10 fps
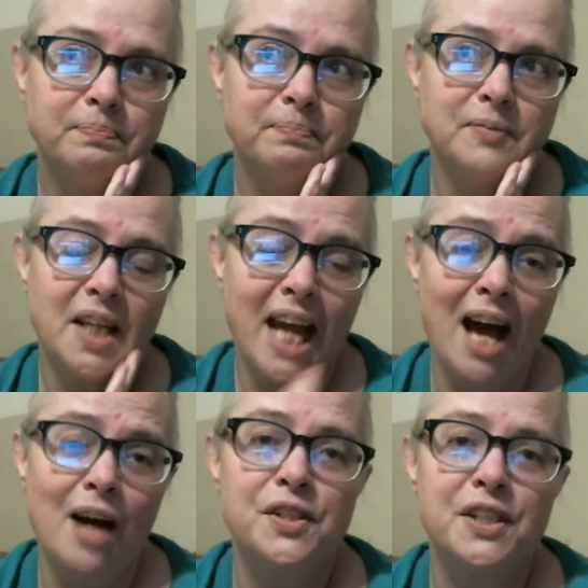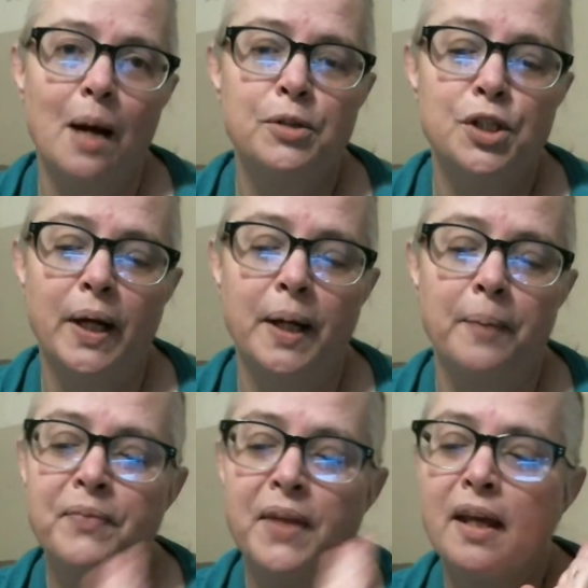cows that I'm doing
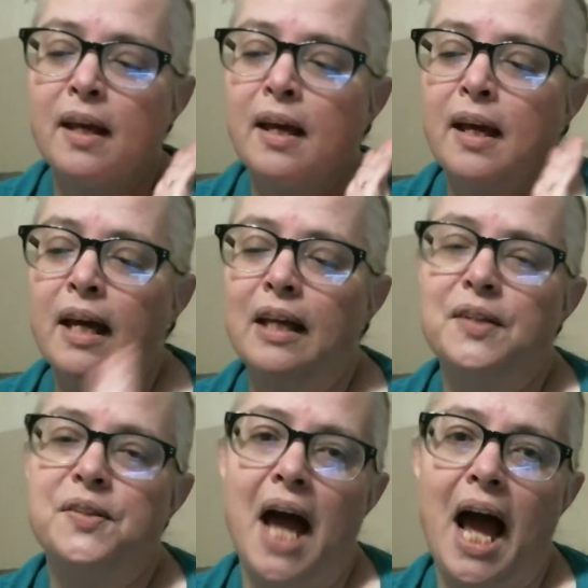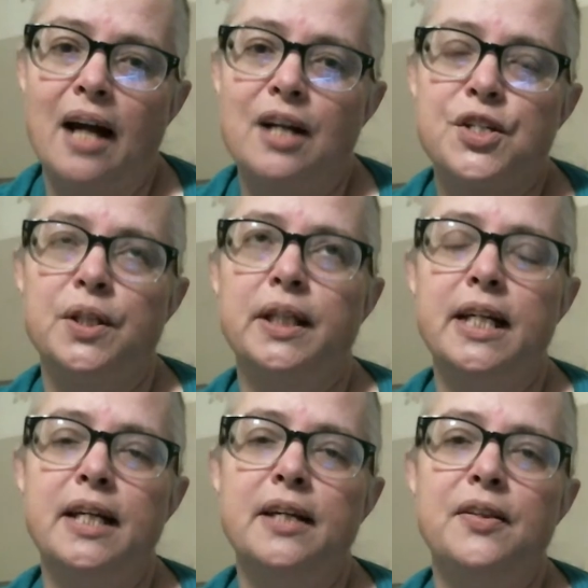is
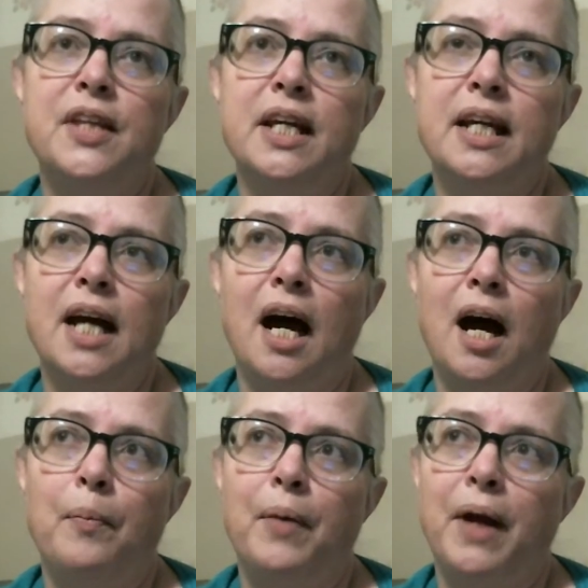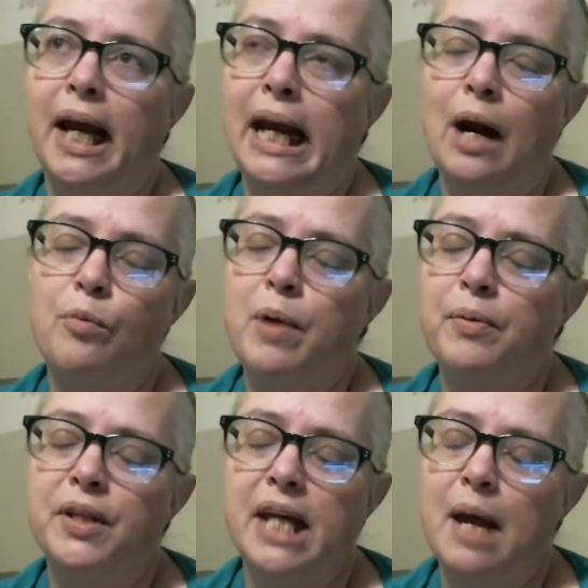actually the, and I cannot remember
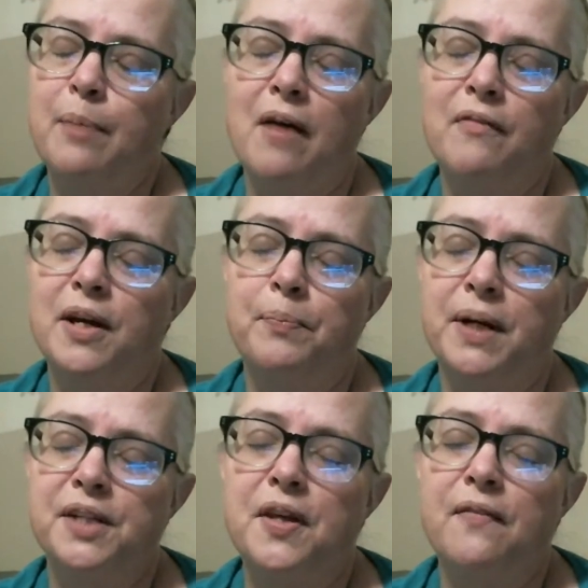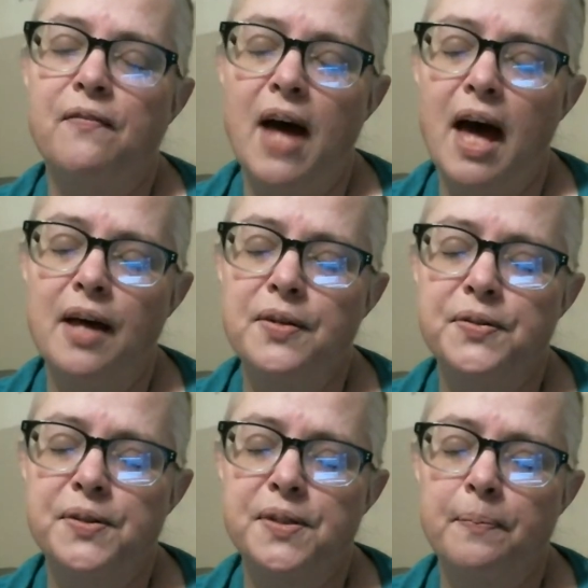the name of it, but it's a
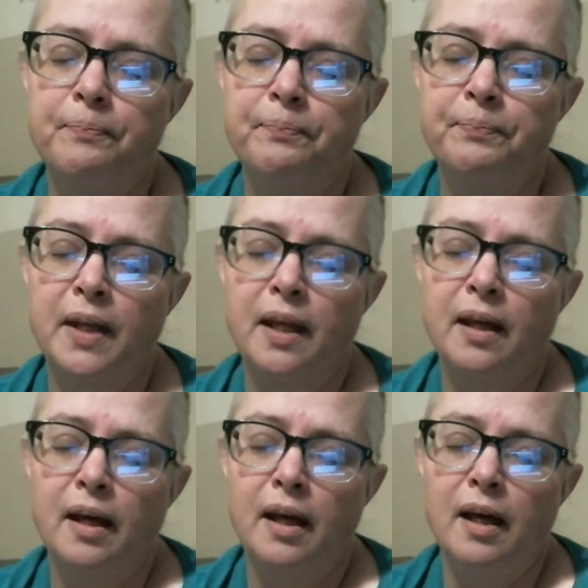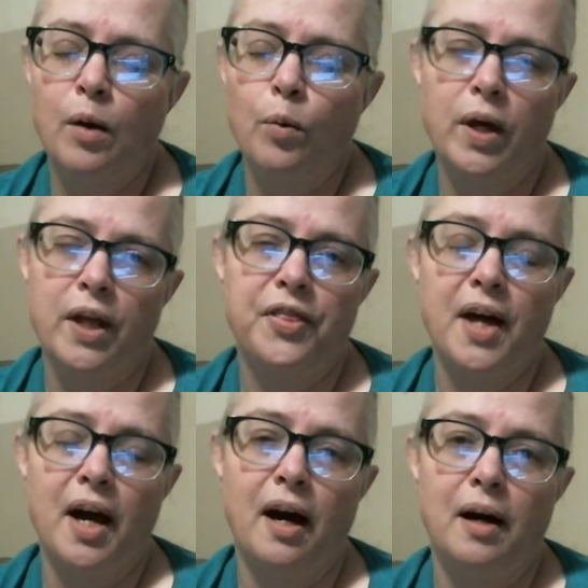vest with
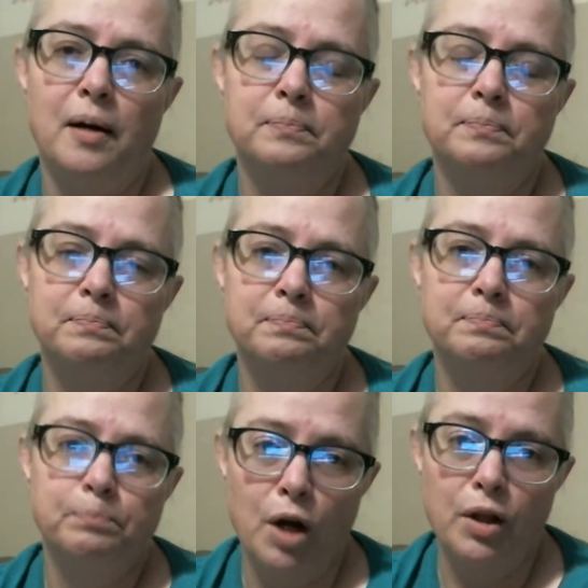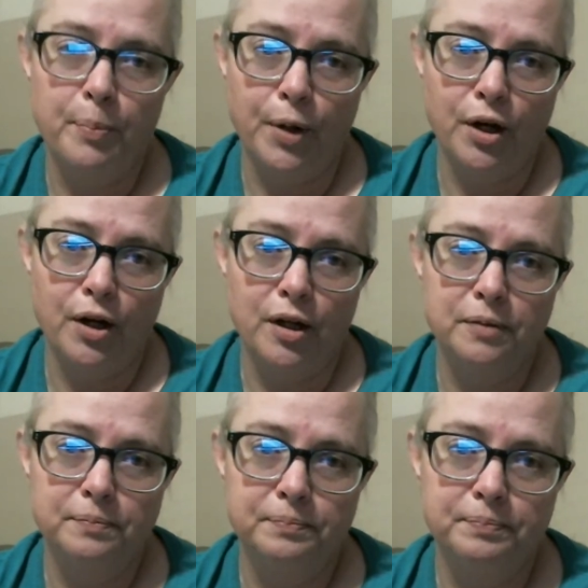Marley
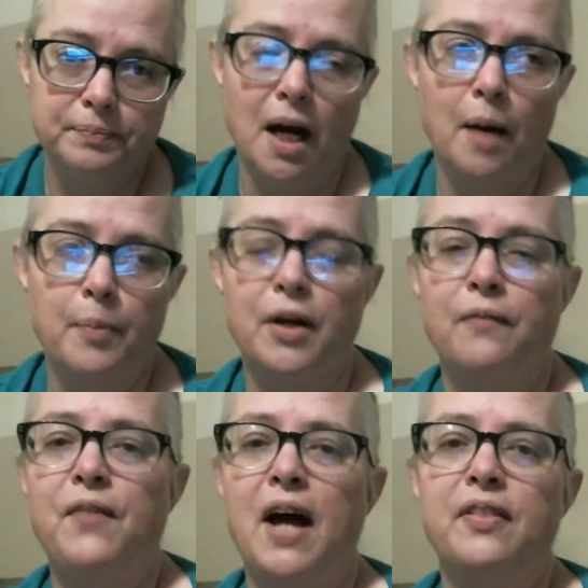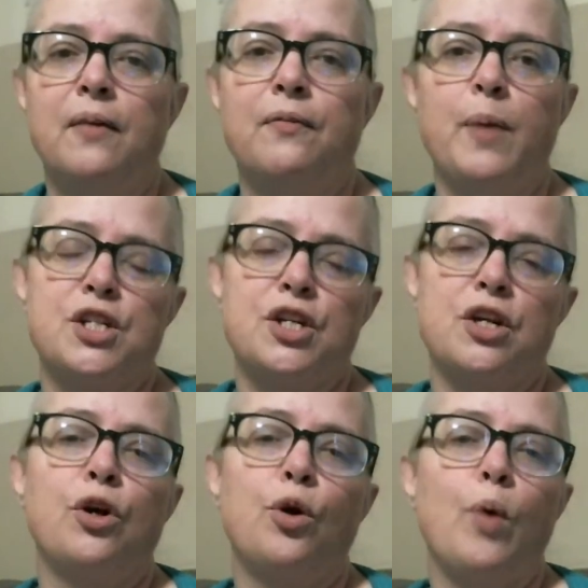Bird. You can find the information
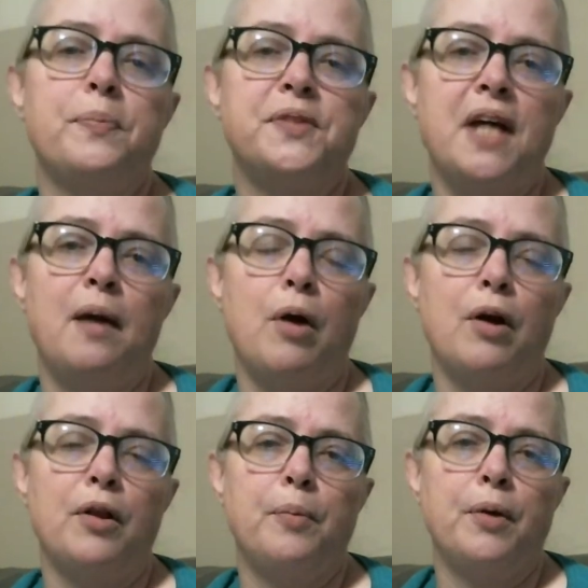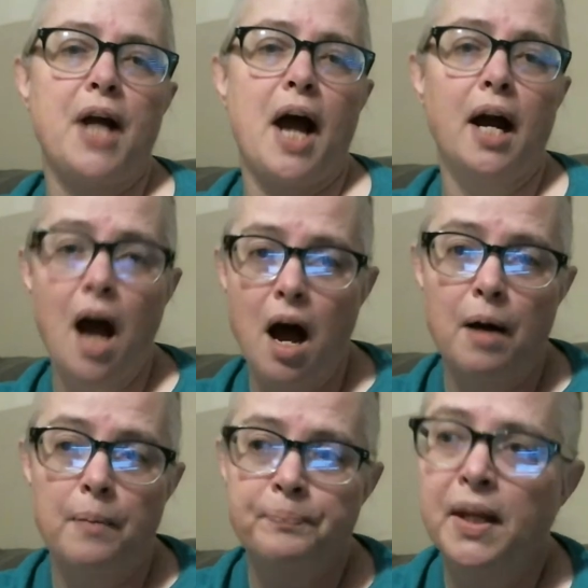on her website, marleybird.com.